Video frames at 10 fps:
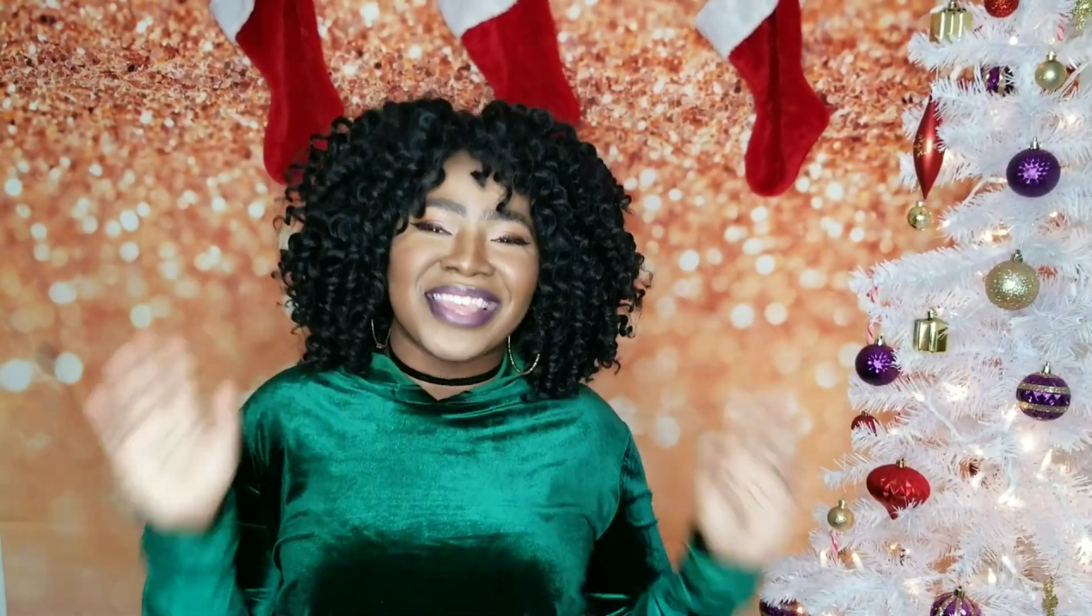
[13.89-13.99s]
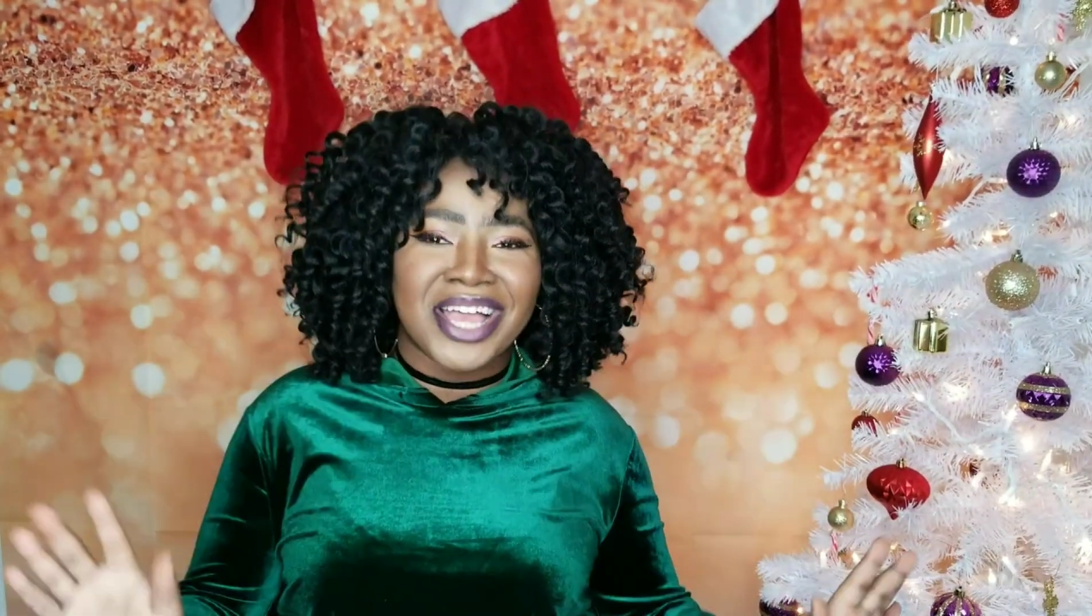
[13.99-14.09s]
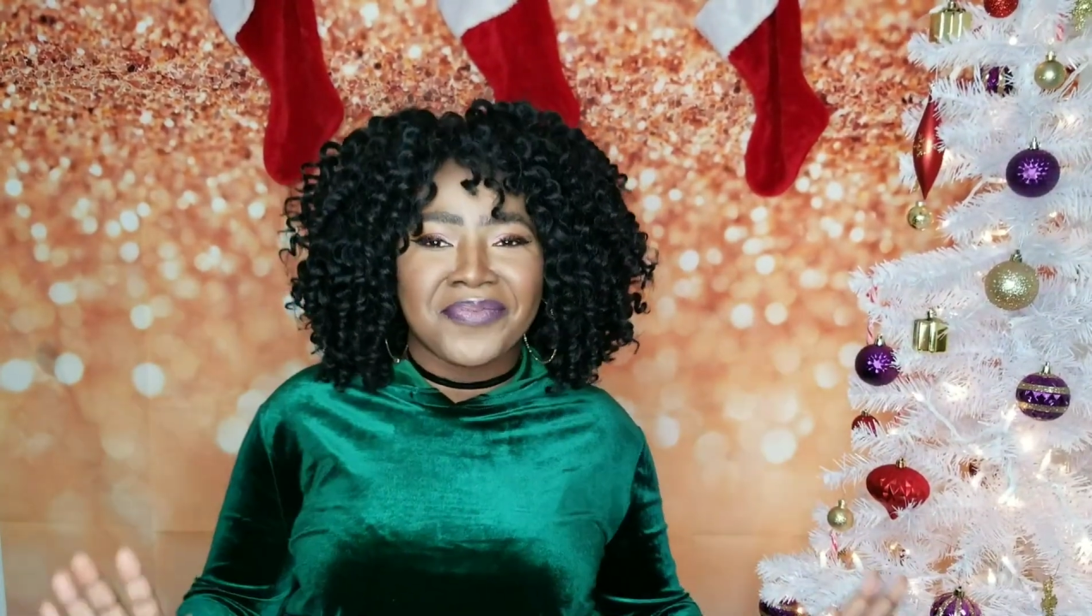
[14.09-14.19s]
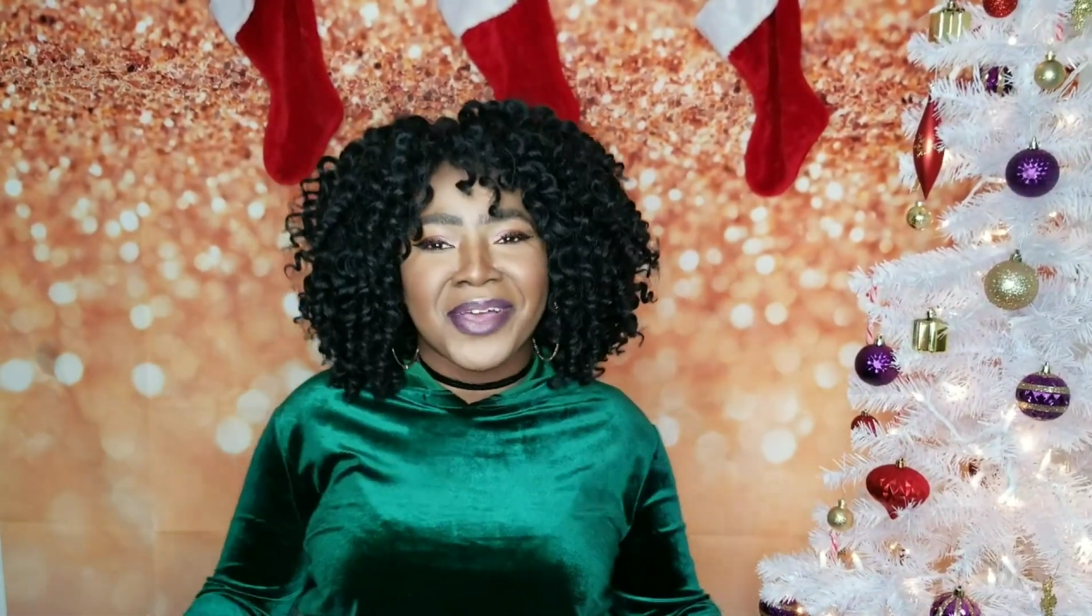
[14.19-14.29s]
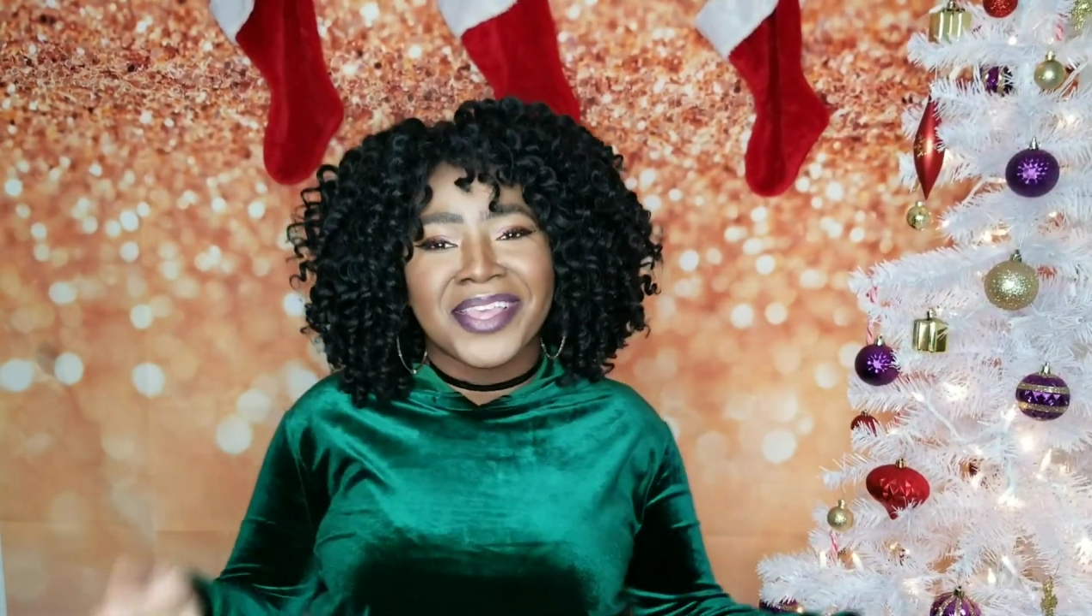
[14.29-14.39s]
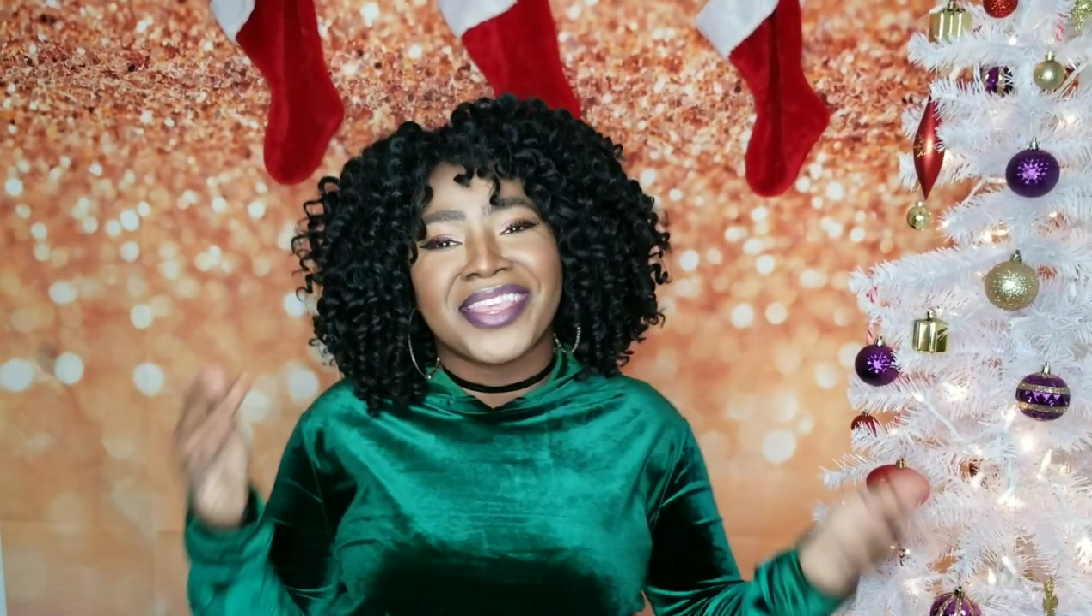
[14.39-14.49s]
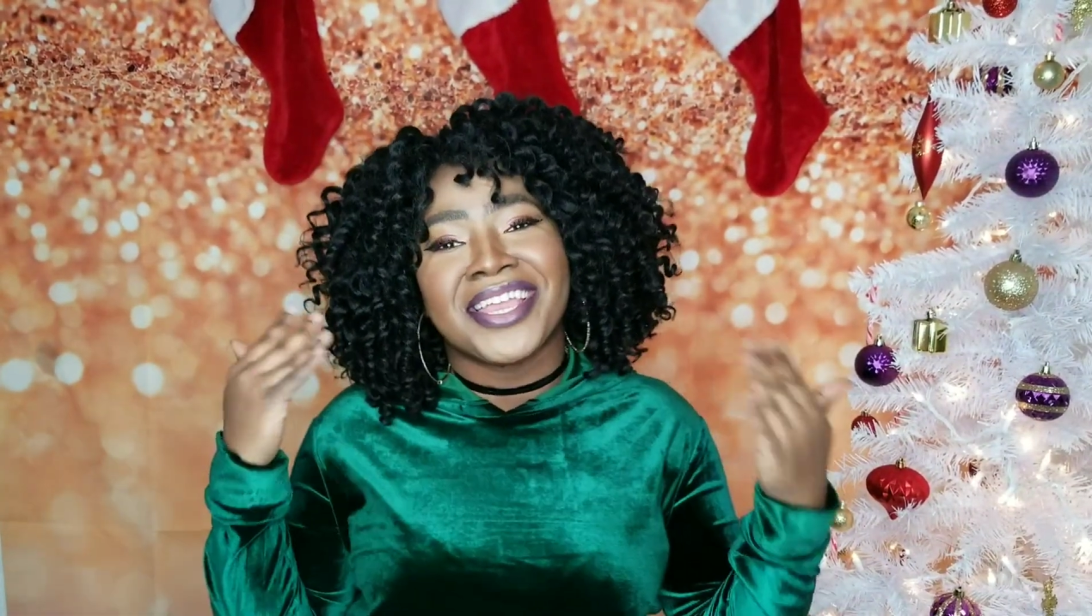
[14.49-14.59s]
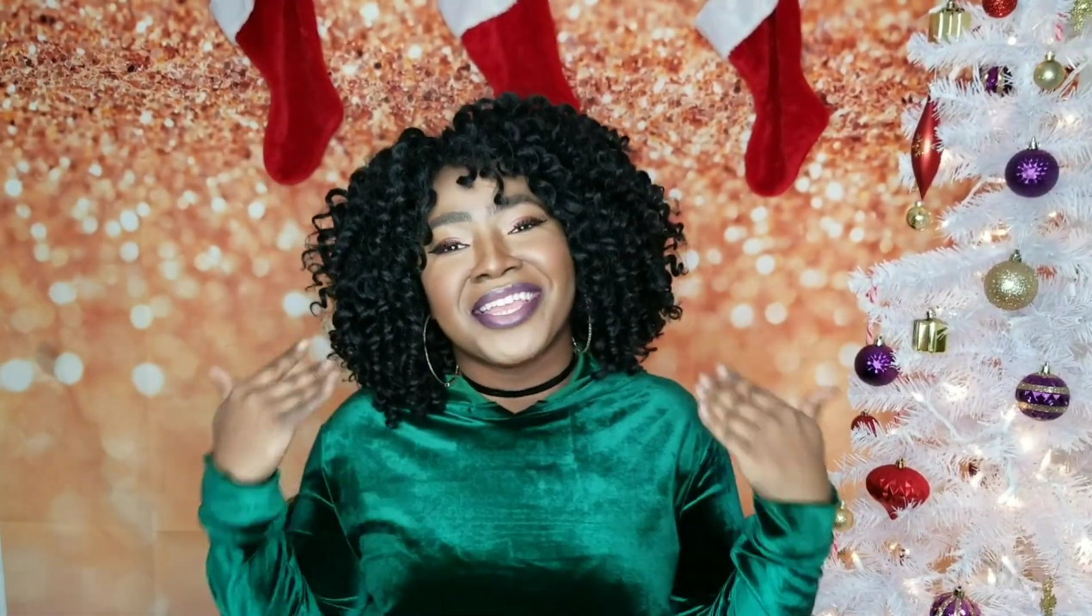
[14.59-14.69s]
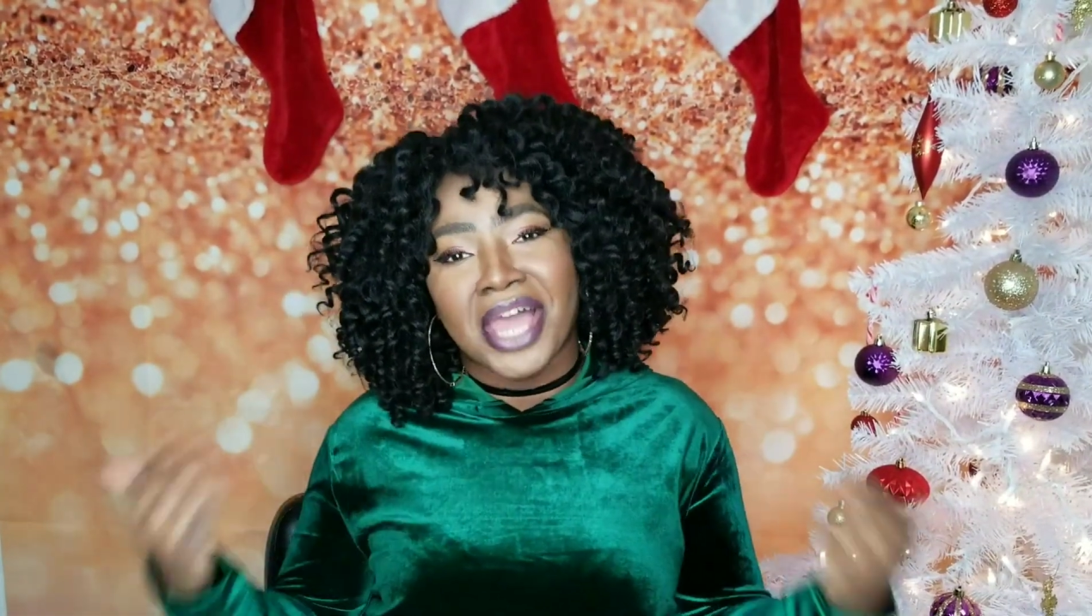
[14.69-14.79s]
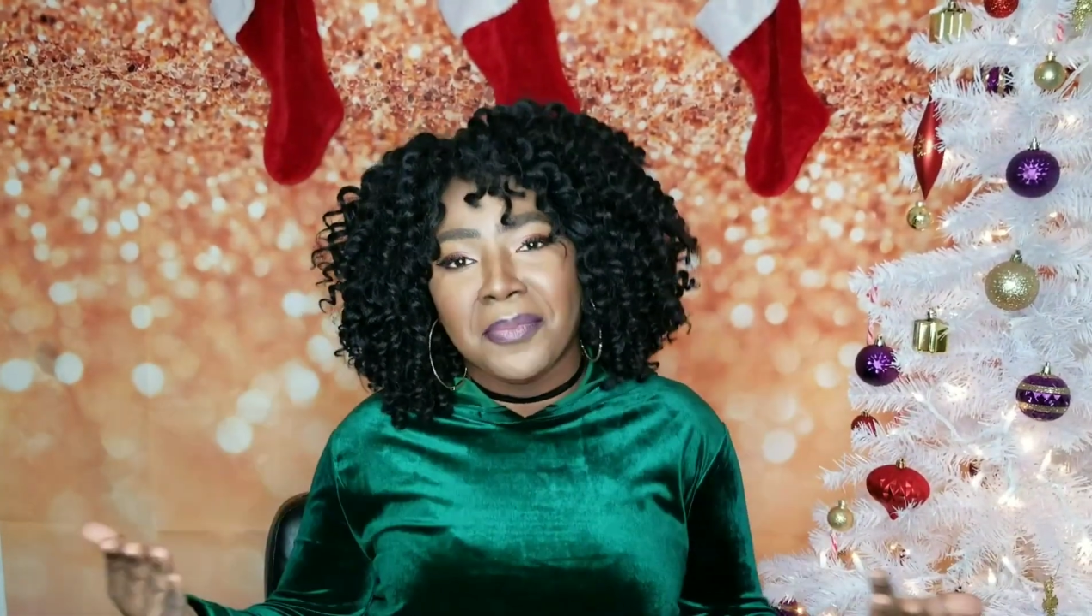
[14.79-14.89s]

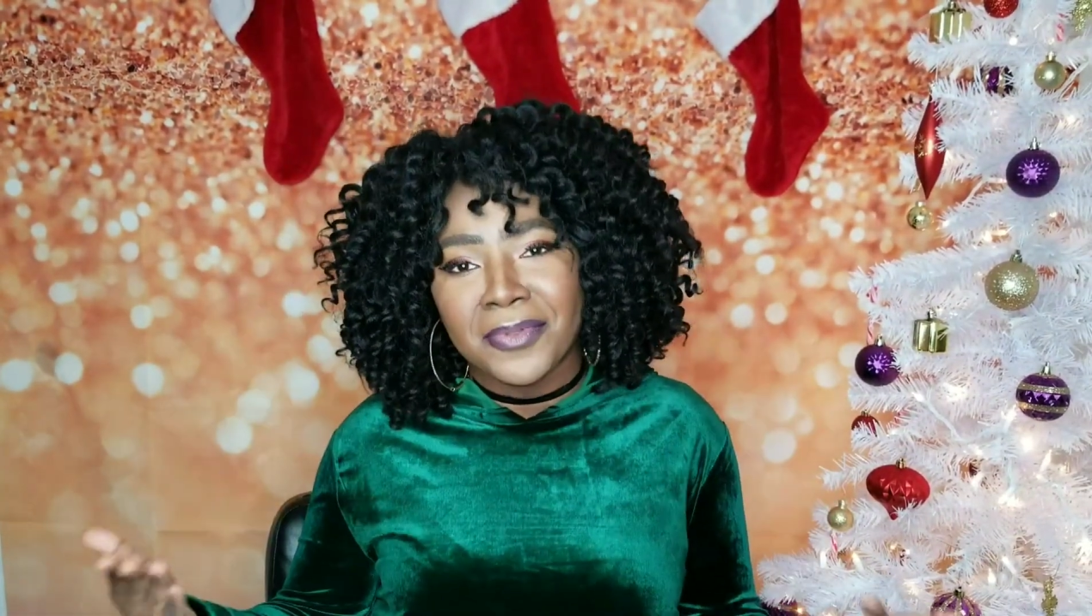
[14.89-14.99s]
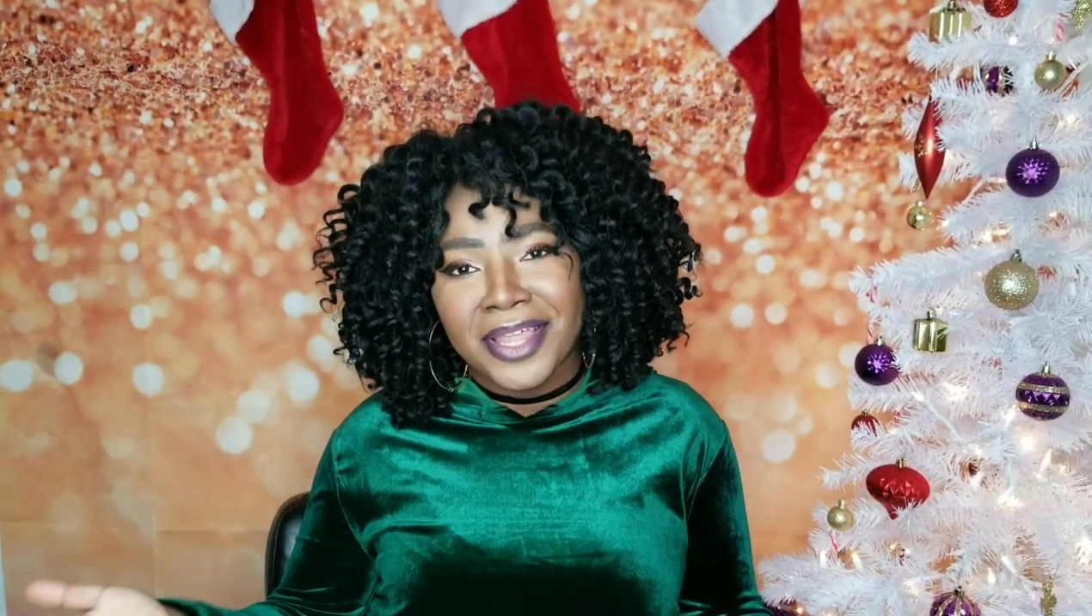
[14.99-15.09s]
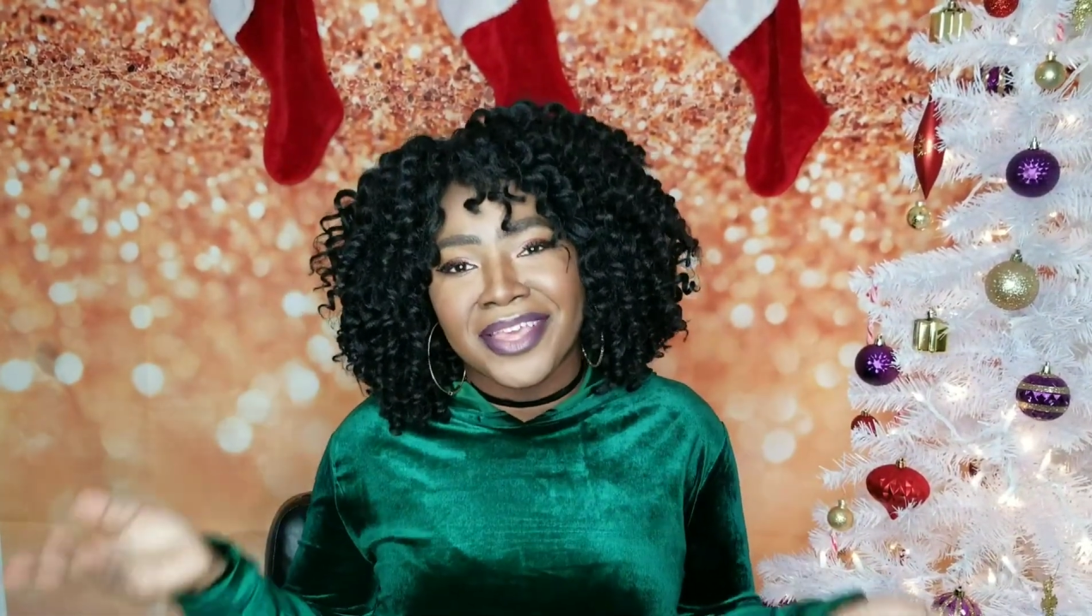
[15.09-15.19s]
Sacrificing Napoli.